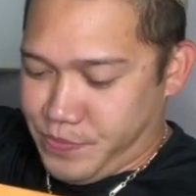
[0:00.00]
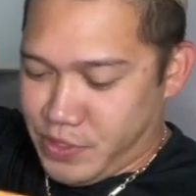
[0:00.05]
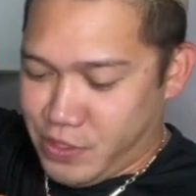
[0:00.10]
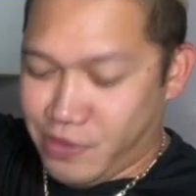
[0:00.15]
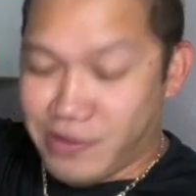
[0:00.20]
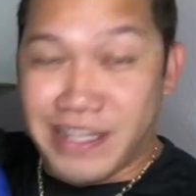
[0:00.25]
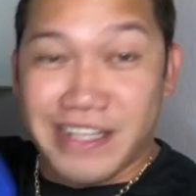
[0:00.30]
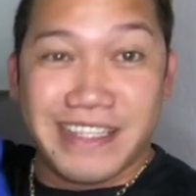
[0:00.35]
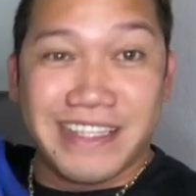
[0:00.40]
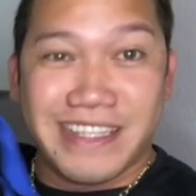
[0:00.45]

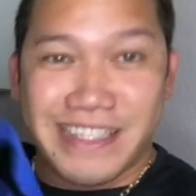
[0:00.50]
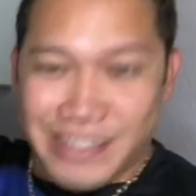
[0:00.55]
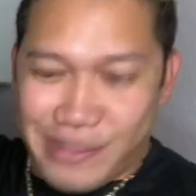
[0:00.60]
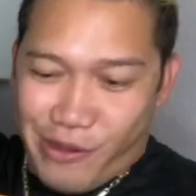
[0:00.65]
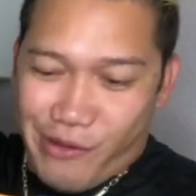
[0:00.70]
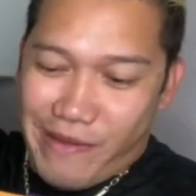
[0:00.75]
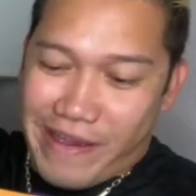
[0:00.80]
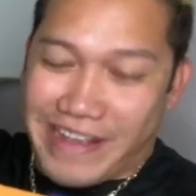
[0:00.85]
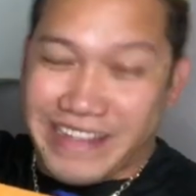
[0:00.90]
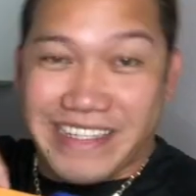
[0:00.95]
So this is
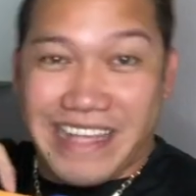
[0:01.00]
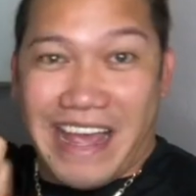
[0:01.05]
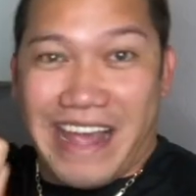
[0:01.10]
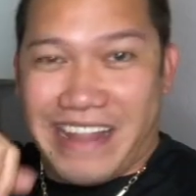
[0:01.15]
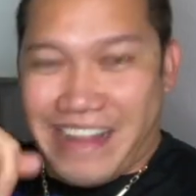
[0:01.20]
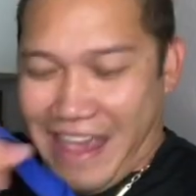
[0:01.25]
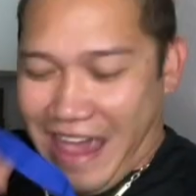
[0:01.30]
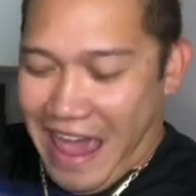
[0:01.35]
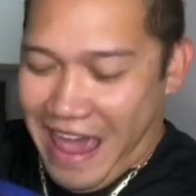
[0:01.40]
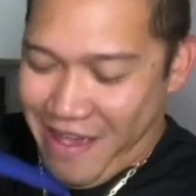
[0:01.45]
so
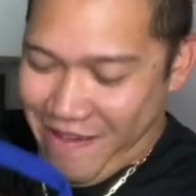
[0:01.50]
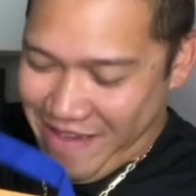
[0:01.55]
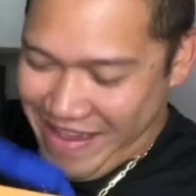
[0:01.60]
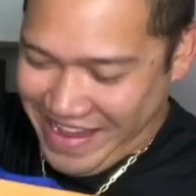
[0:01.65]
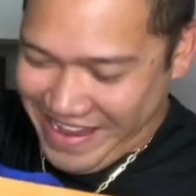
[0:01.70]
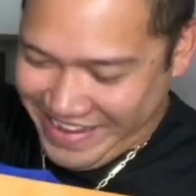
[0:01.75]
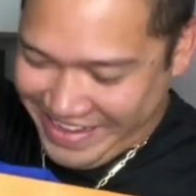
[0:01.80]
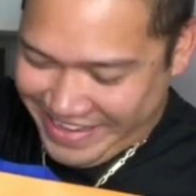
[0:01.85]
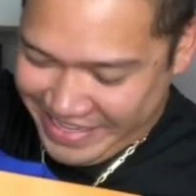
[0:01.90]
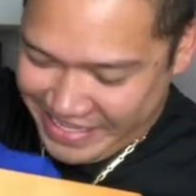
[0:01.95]
exciting
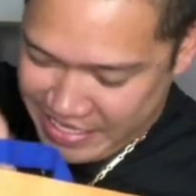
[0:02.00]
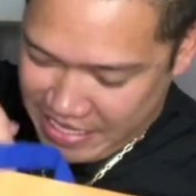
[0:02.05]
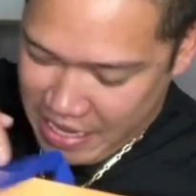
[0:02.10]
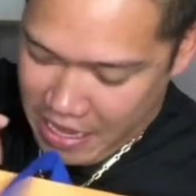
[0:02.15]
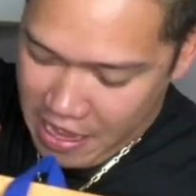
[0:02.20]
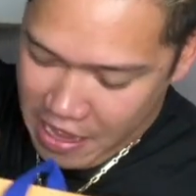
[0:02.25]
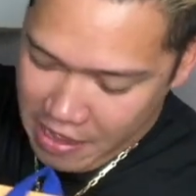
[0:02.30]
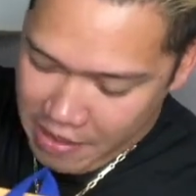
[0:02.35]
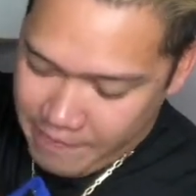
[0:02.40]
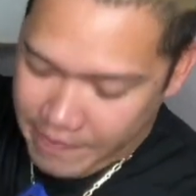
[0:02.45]

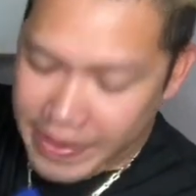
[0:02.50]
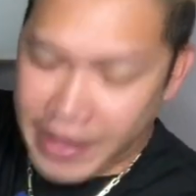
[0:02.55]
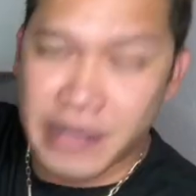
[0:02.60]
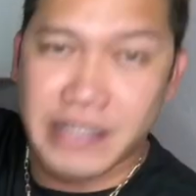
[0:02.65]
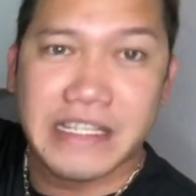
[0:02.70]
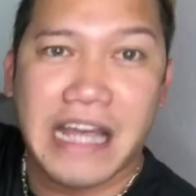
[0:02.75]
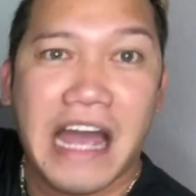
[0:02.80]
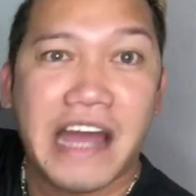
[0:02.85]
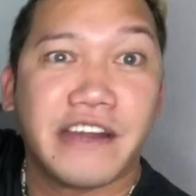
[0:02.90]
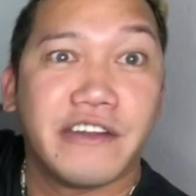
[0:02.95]

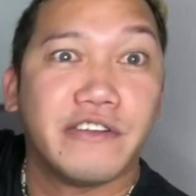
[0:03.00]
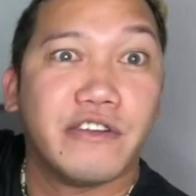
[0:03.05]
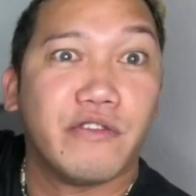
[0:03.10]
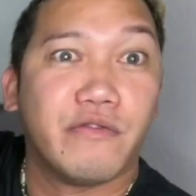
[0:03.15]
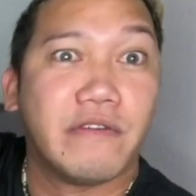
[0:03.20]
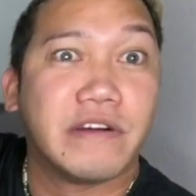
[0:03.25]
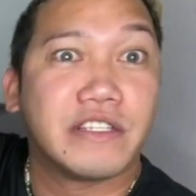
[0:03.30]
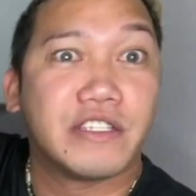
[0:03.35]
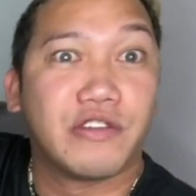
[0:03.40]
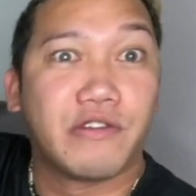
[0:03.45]
because I don't know
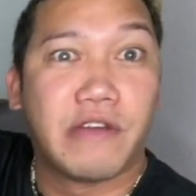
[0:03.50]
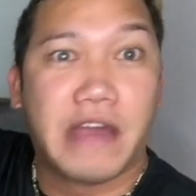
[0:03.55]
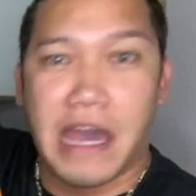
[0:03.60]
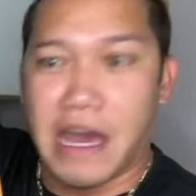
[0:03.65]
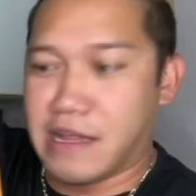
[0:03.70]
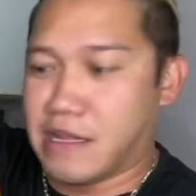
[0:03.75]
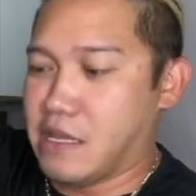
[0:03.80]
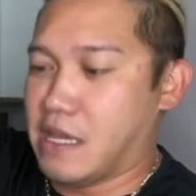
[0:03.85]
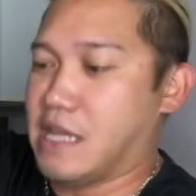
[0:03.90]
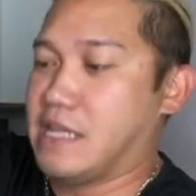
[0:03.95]
what to
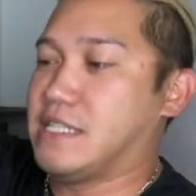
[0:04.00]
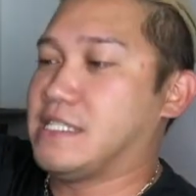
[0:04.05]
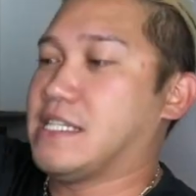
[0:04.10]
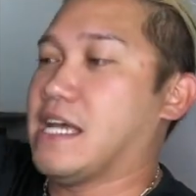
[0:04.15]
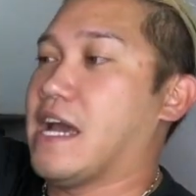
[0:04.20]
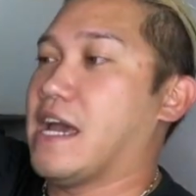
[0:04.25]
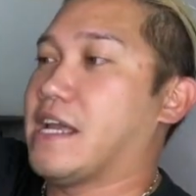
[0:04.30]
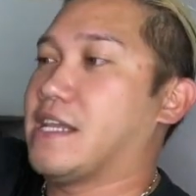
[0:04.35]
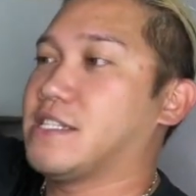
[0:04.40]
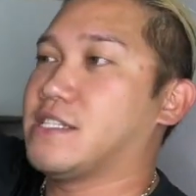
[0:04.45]
get
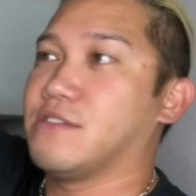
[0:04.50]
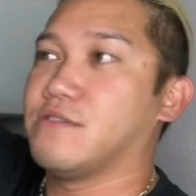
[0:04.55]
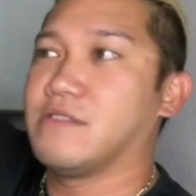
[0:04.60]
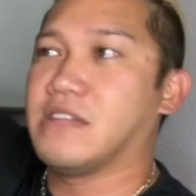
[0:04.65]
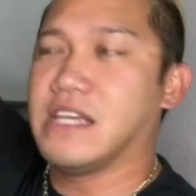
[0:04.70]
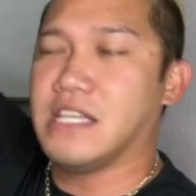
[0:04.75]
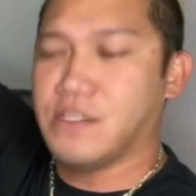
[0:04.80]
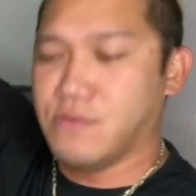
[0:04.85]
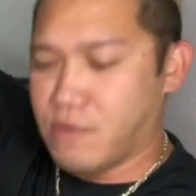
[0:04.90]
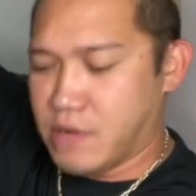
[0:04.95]
inside. So
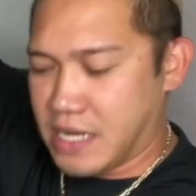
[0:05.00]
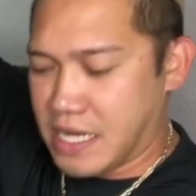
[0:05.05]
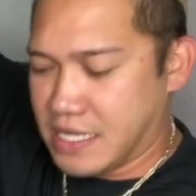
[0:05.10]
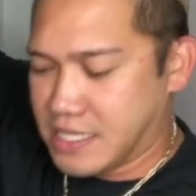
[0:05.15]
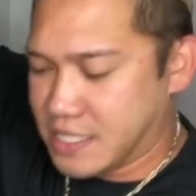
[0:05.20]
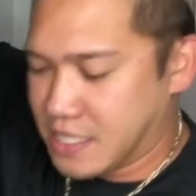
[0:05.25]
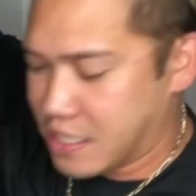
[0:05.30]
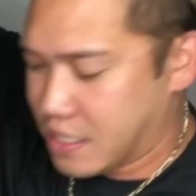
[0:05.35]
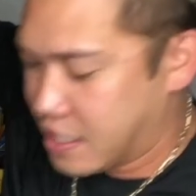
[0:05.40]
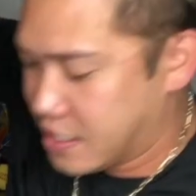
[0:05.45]
this one,
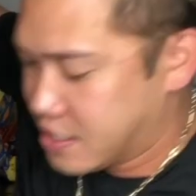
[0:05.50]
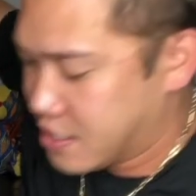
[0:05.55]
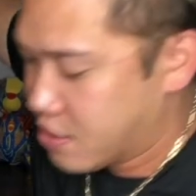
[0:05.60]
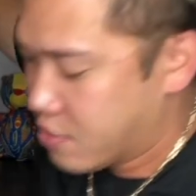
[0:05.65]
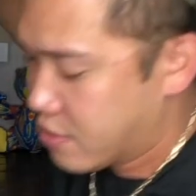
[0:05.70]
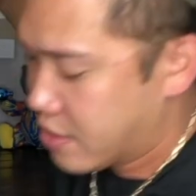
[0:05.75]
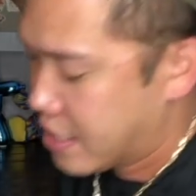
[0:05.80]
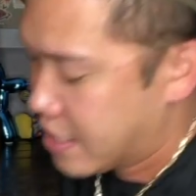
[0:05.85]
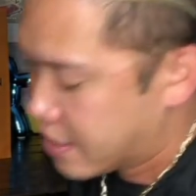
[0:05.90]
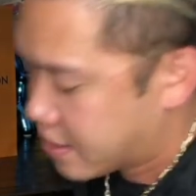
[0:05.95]
it's a
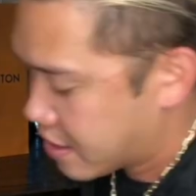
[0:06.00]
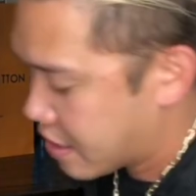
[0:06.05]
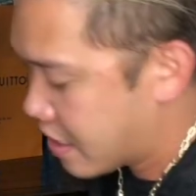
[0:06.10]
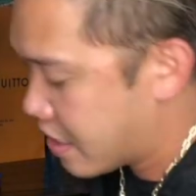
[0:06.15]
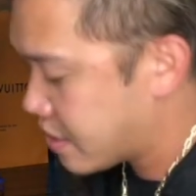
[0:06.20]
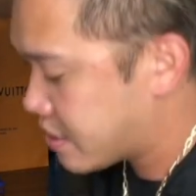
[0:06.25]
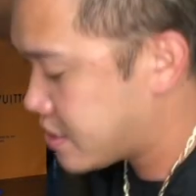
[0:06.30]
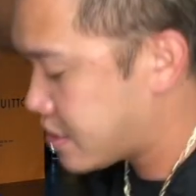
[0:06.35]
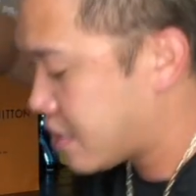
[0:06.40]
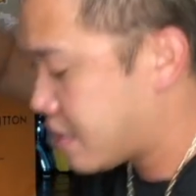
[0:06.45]

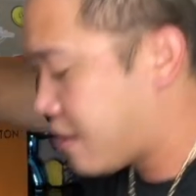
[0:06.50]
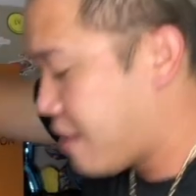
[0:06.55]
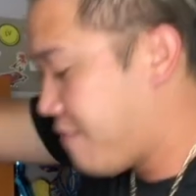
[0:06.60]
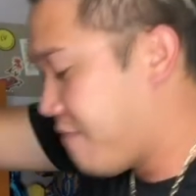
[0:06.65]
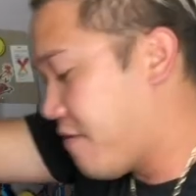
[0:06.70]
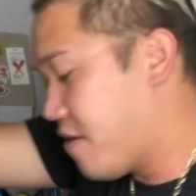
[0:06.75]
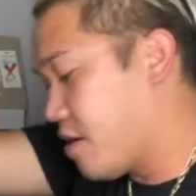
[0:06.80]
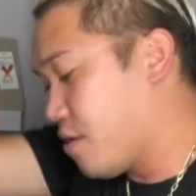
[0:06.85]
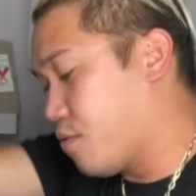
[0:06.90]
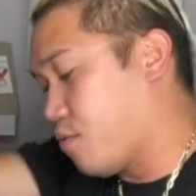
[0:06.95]

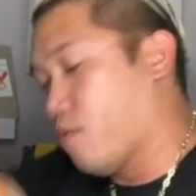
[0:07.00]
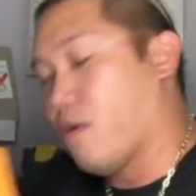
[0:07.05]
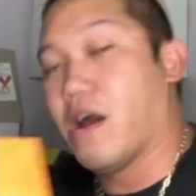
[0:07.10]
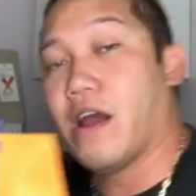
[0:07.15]
different